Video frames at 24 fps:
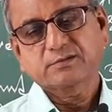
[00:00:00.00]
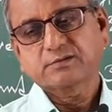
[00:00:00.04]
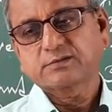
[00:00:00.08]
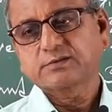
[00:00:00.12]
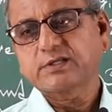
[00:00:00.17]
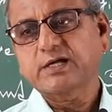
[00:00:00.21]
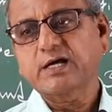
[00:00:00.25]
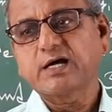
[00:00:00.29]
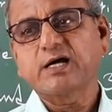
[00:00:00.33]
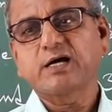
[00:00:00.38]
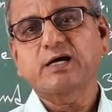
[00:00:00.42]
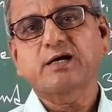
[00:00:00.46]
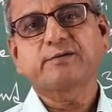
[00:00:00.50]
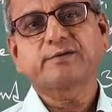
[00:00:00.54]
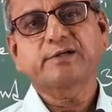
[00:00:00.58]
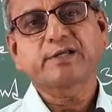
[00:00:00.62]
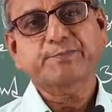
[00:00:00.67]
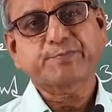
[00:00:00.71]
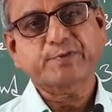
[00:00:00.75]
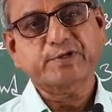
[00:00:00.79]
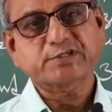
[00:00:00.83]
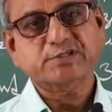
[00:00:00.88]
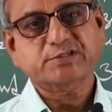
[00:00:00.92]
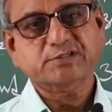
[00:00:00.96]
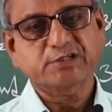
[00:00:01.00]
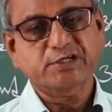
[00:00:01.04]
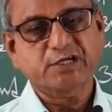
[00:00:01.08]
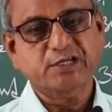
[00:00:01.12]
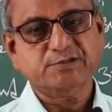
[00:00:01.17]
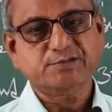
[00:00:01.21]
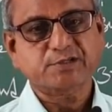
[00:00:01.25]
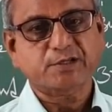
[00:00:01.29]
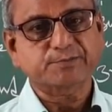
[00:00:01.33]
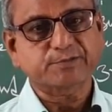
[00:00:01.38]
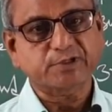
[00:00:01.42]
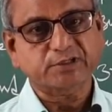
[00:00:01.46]
the
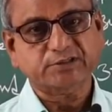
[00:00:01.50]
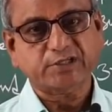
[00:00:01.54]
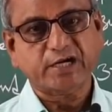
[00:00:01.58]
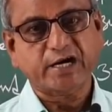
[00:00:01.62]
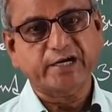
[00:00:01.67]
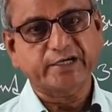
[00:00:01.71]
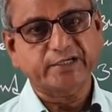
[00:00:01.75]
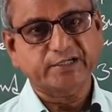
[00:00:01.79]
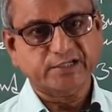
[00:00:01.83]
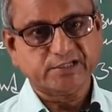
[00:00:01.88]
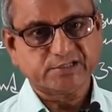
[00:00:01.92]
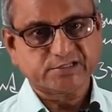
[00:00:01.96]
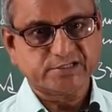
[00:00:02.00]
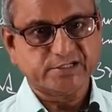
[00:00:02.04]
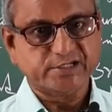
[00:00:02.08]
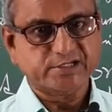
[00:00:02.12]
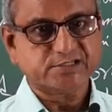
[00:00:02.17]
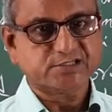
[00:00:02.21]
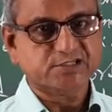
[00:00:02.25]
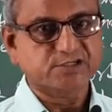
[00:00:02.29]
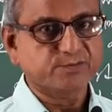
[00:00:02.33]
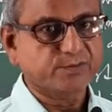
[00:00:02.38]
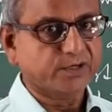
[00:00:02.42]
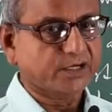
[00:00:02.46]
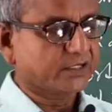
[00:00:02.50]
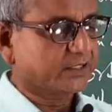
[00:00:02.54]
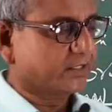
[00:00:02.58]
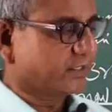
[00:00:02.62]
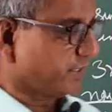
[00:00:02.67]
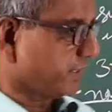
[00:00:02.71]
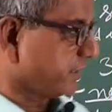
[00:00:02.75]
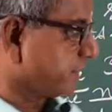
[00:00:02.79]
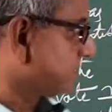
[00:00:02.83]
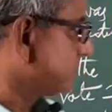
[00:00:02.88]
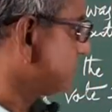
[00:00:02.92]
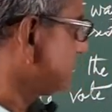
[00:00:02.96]
representatives of the third estates
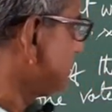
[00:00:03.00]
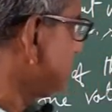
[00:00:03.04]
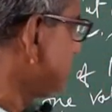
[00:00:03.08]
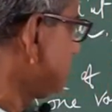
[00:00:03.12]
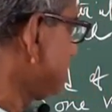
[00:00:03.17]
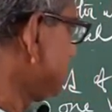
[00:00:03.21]
demanded